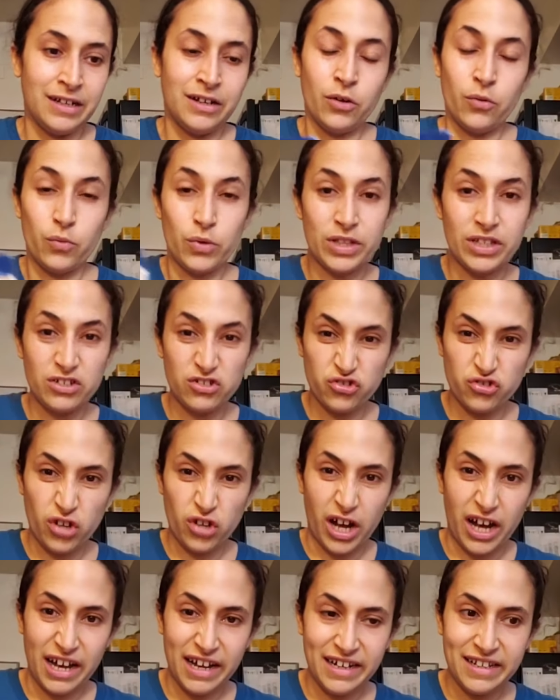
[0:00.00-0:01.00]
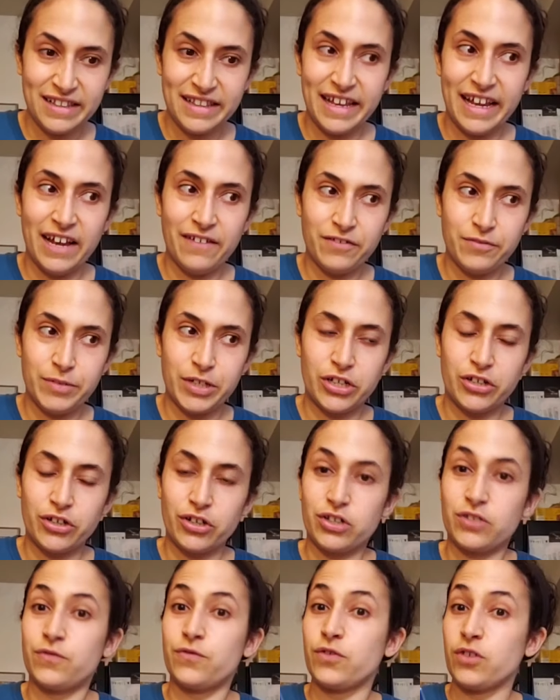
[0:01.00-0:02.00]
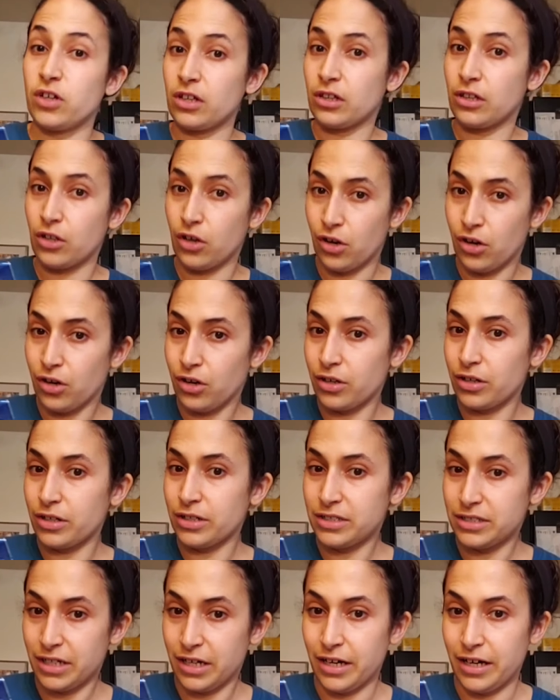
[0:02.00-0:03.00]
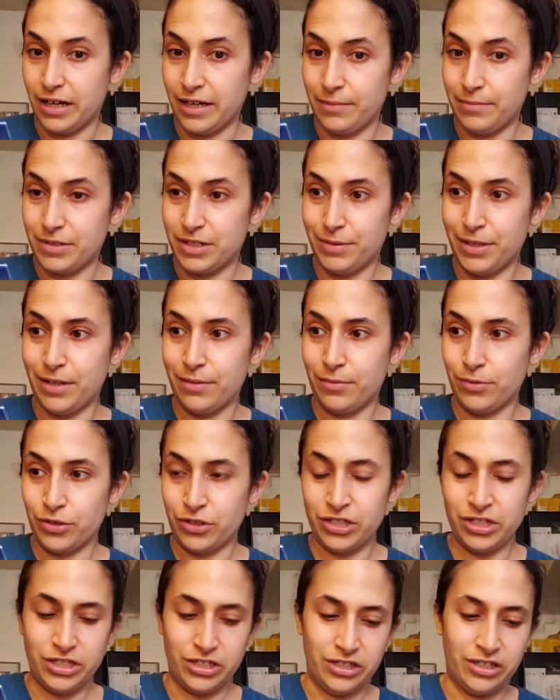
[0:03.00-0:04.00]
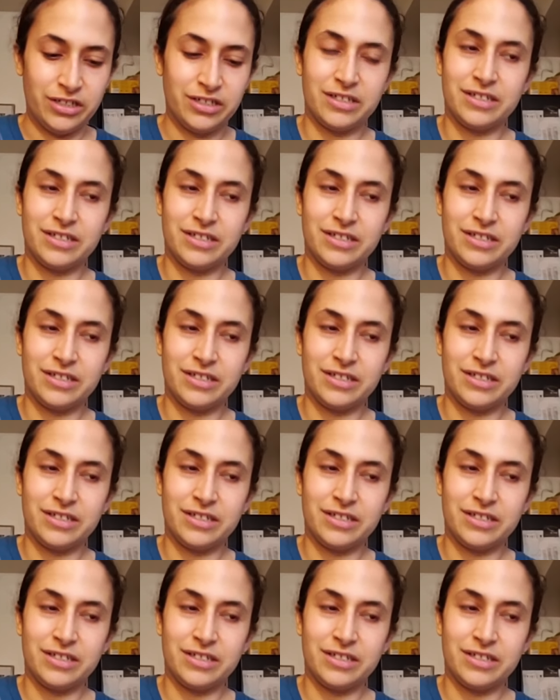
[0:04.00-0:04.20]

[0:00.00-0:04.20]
When they're dried, they have to be cooked for a long time to be able to